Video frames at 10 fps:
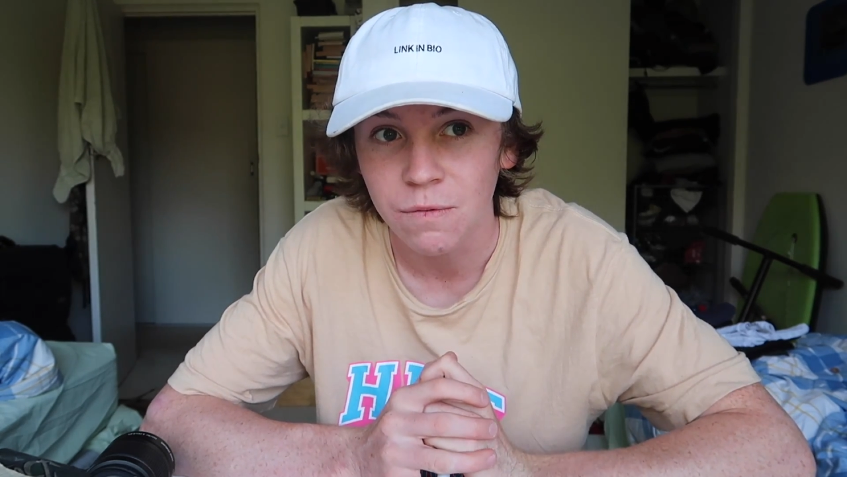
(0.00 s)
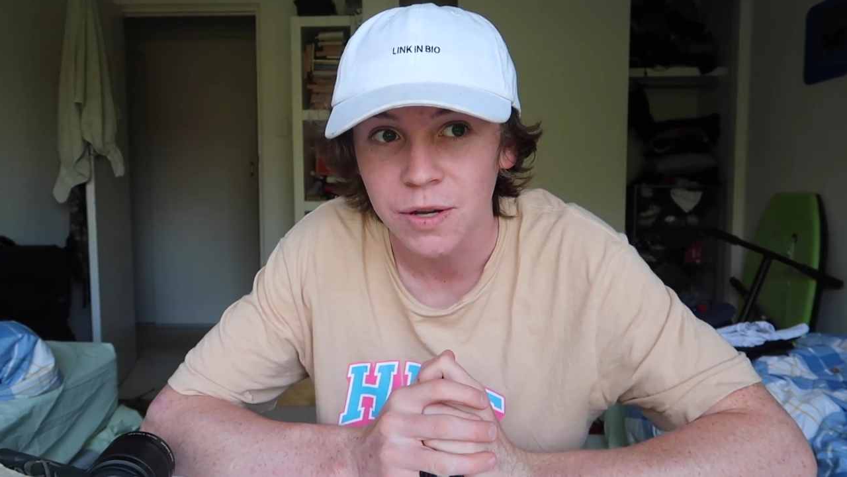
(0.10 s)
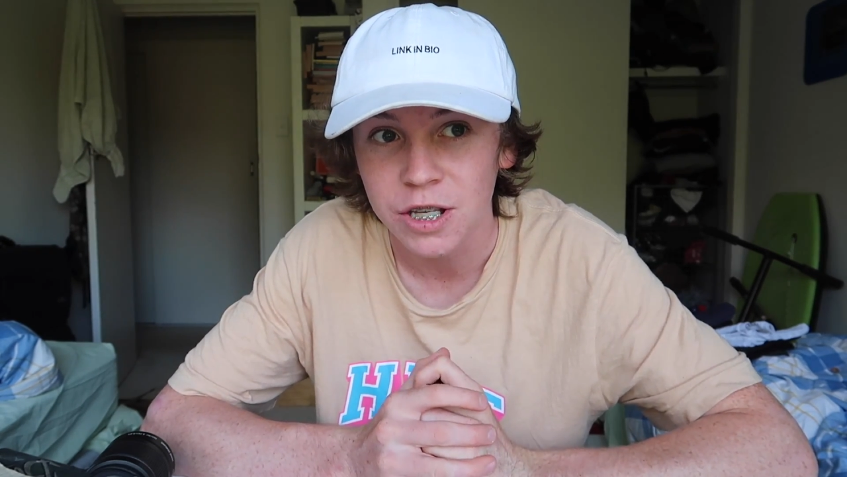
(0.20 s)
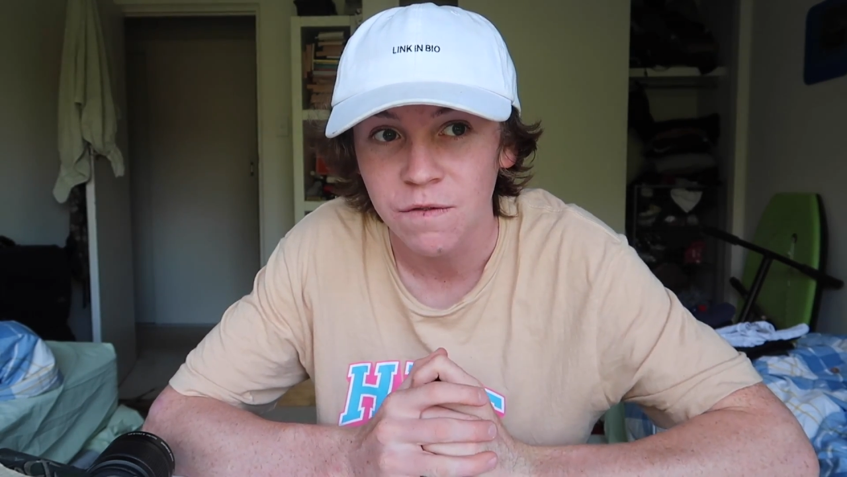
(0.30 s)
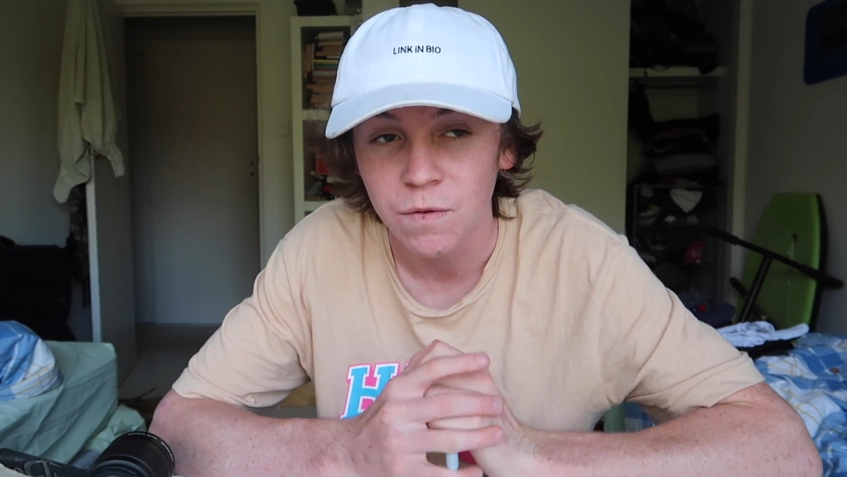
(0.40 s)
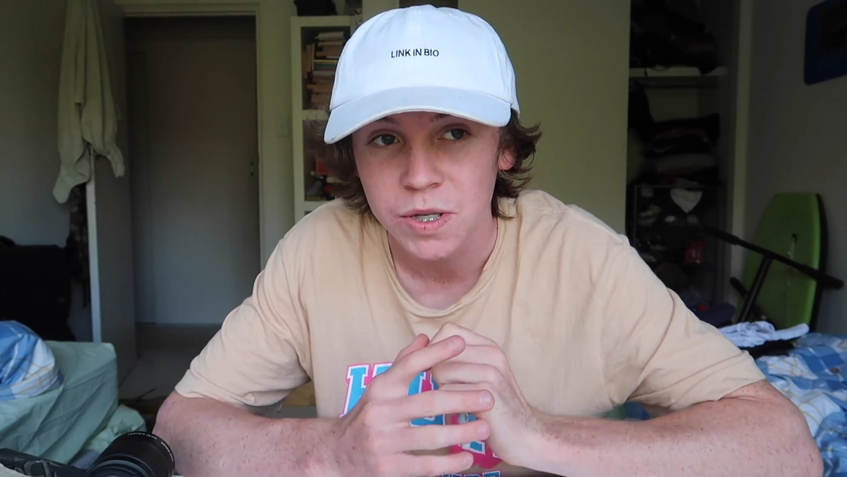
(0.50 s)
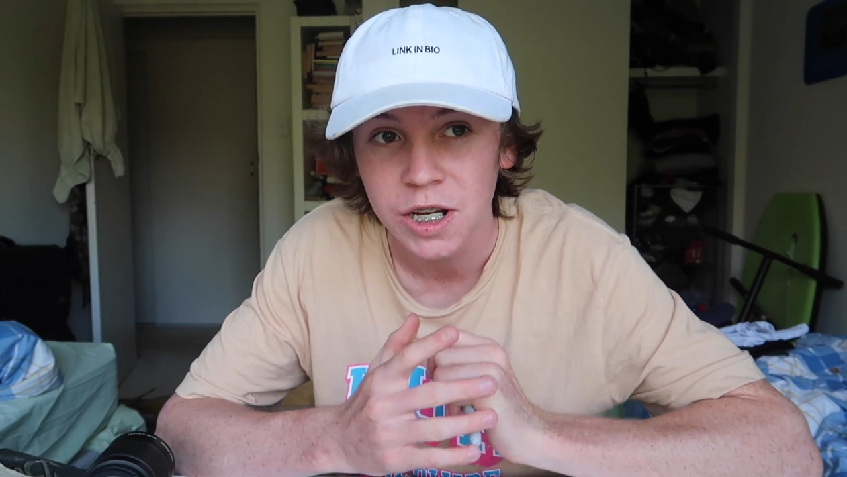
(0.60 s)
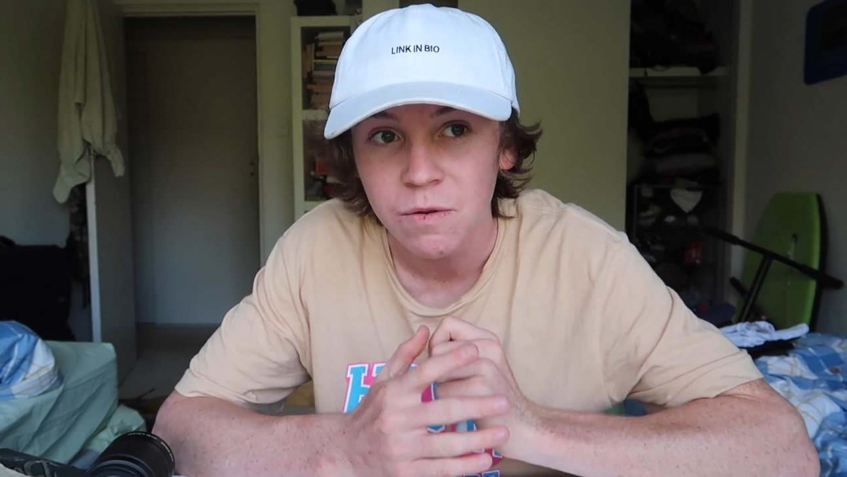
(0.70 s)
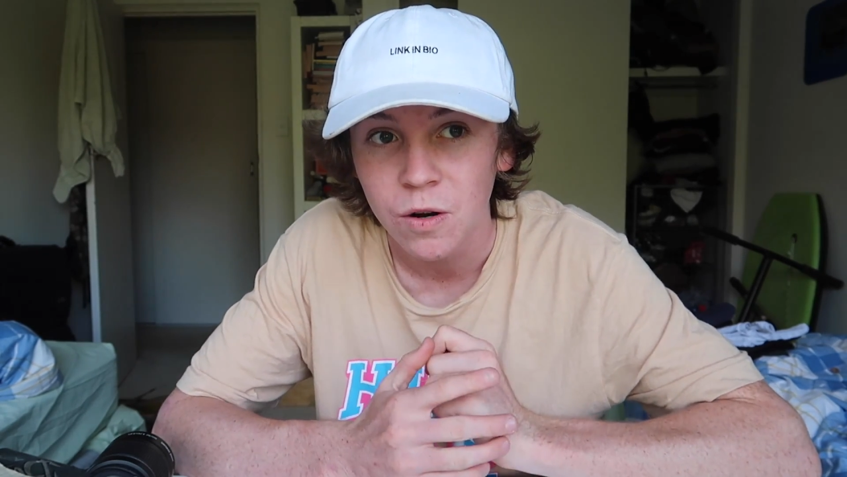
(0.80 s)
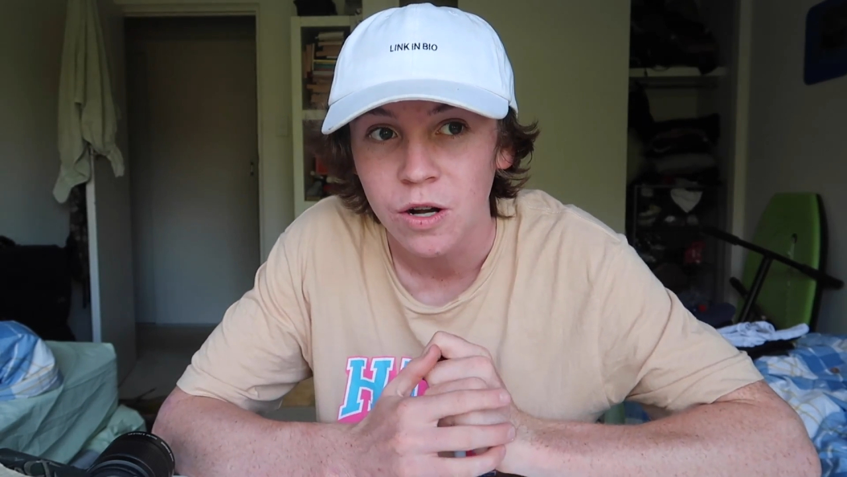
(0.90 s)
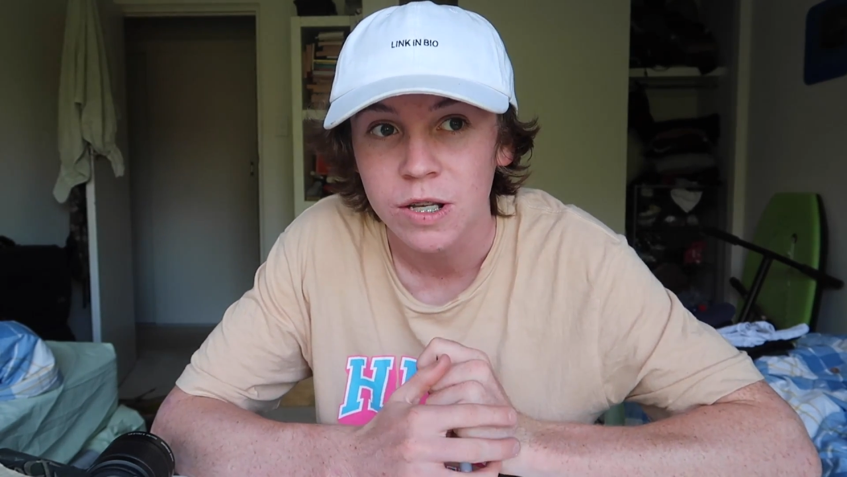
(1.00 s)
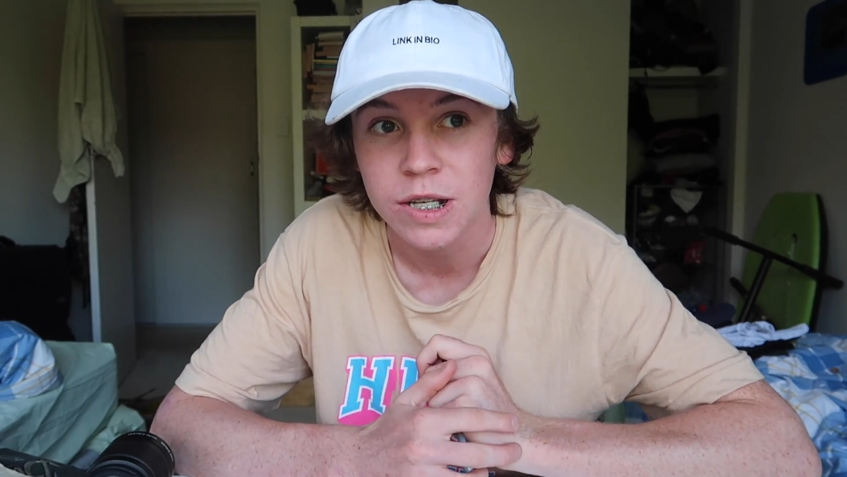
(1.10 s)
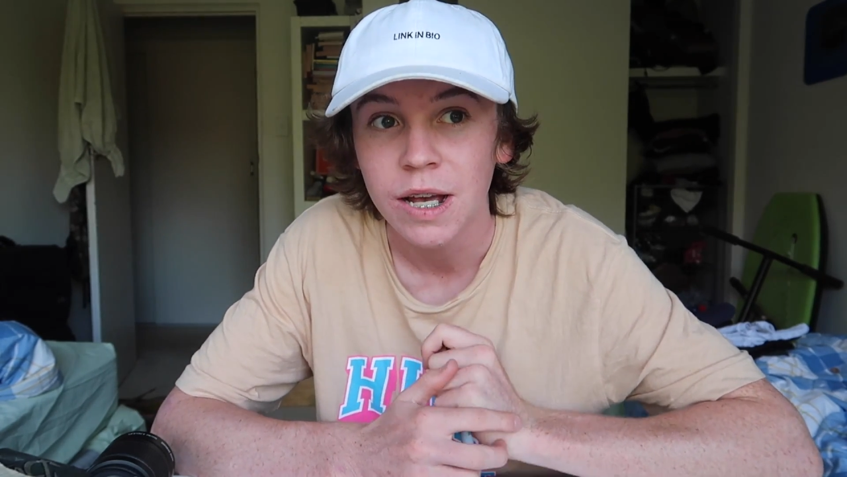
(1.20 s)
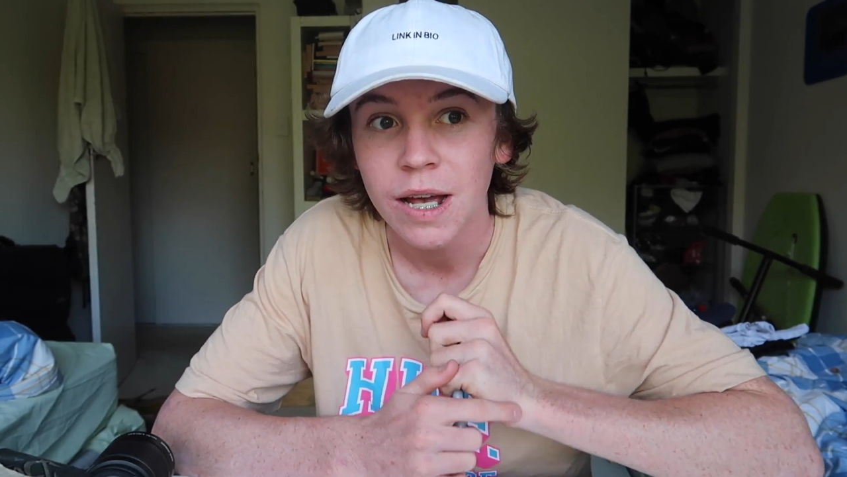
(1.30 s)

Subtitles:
because if it was any worse,